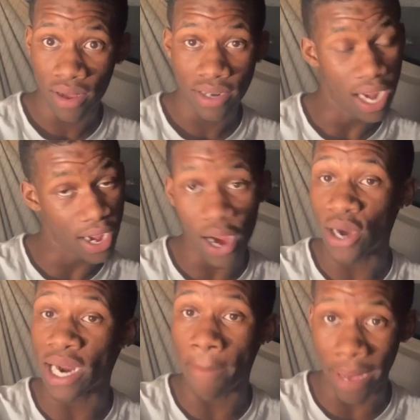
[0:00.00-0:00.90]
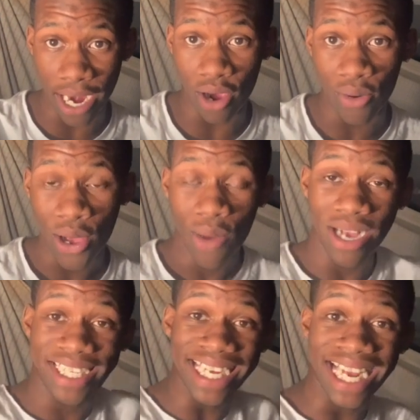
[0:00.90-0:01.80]
the girl in the middle,
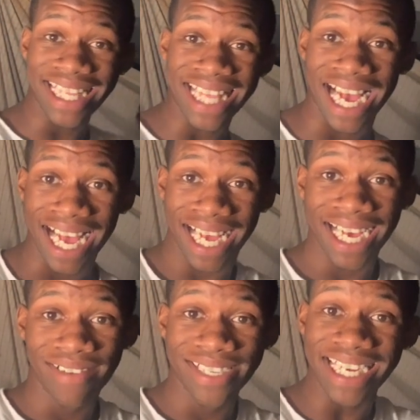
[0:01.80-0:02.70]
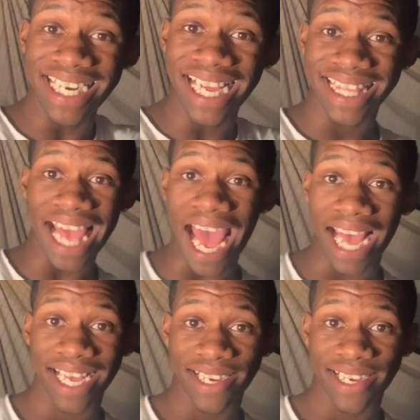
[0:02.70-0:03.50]
when she did that, when she did that,